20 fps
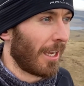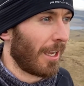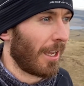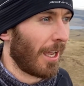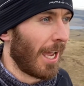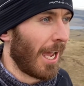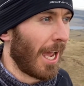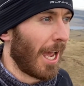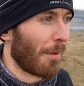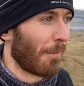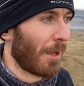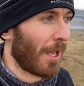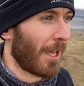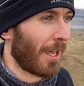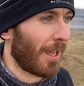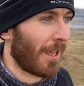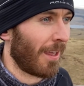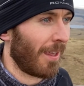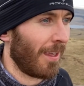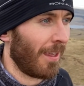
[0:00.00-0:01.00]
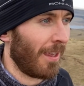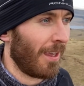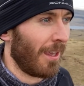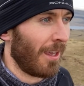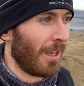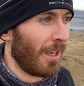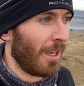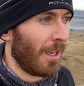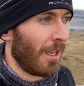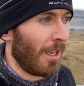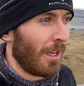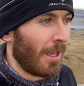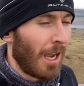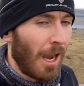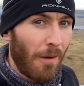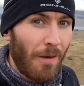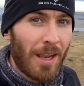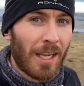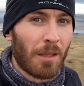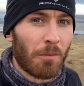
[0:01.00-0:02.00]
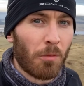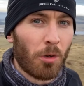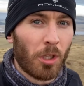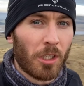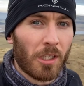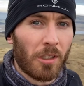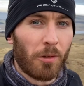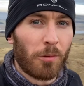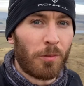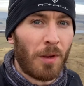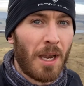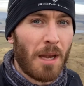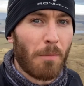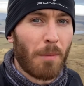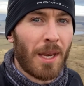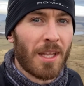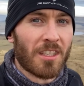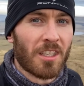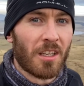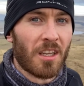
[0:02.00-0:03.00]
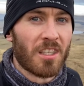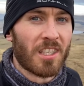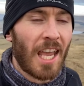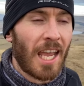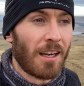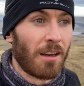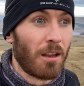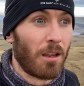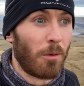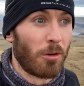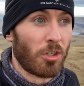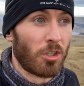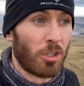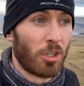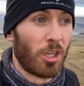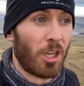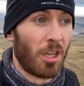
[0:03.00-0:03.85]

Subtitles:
I reckon we're looking at 30 minutes on ascent, which is